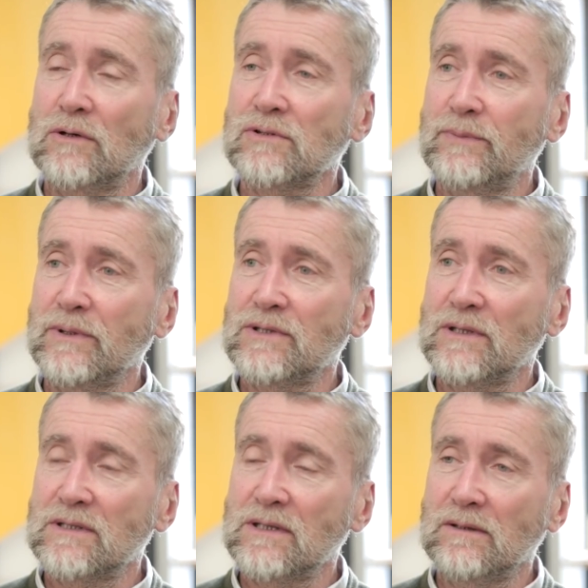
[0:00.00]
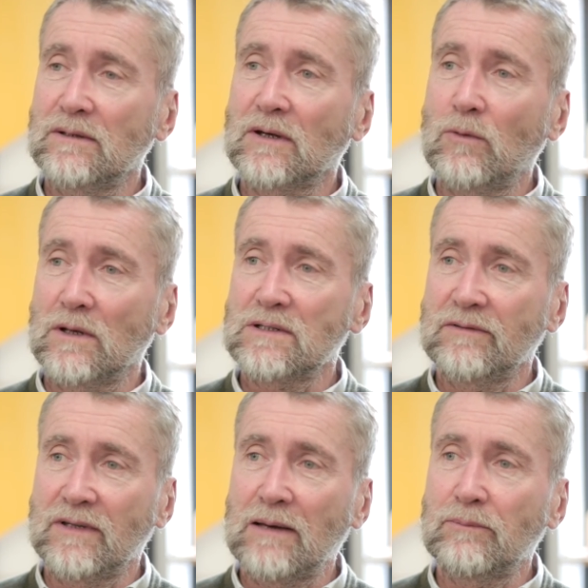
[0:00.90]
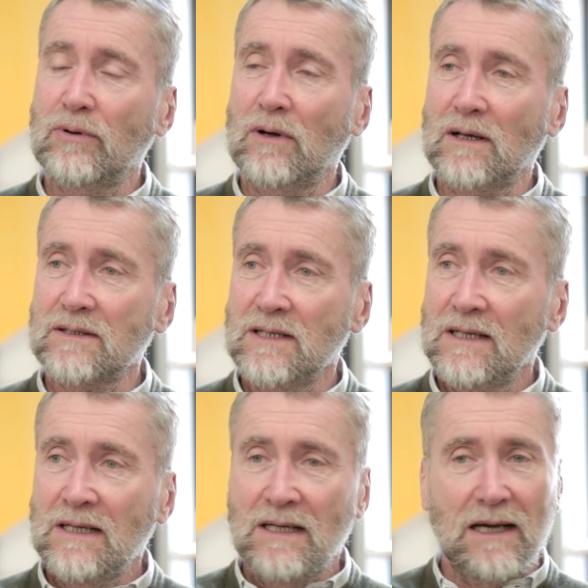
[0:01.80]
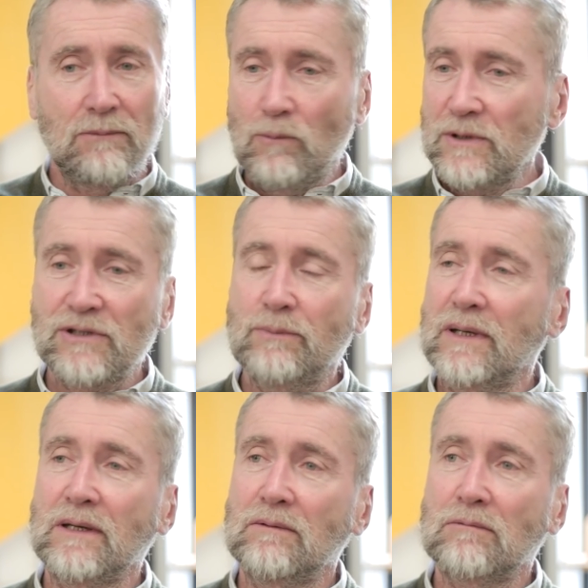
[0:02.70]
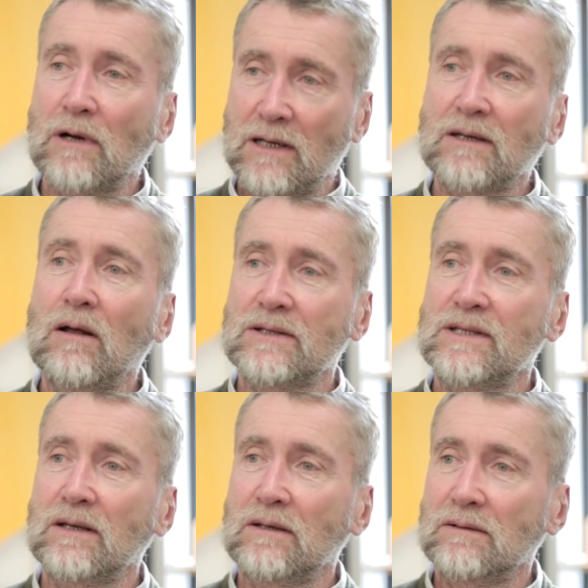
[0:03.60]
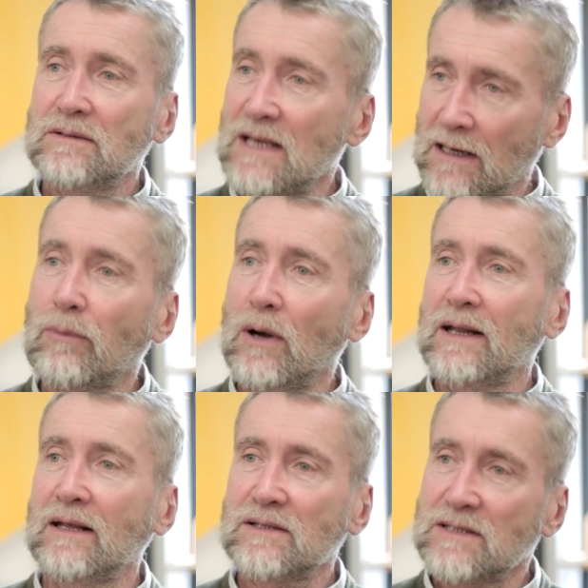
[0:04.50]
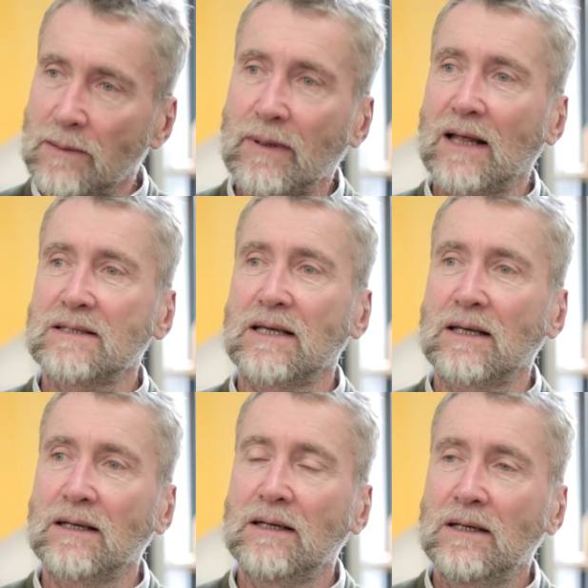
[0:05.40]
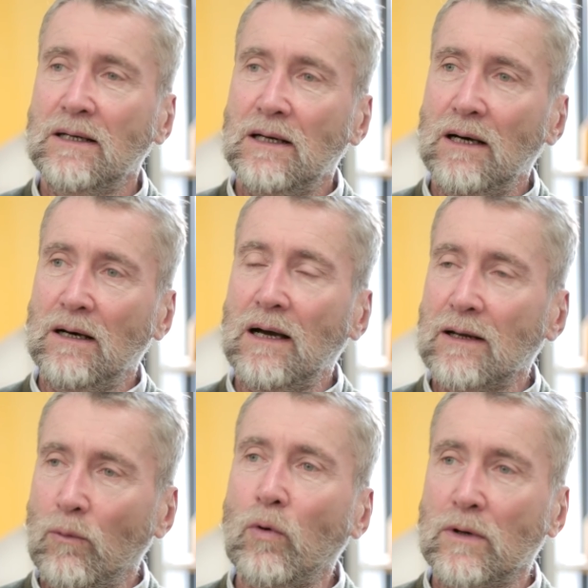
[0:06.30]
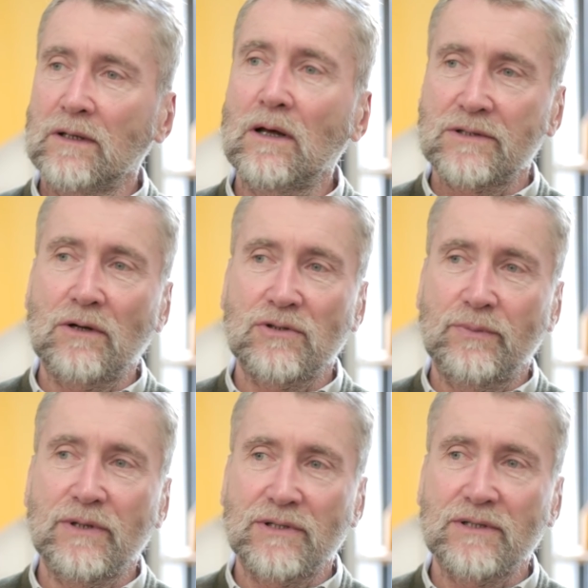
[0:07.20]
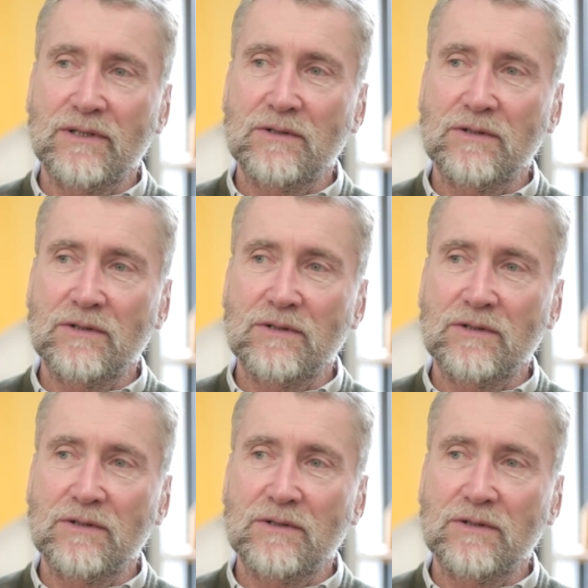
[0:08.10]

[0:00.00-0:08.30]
contribution to the quality of the end product. And we should be recognising, celebrating, stimulating, uh, and awarding those contributions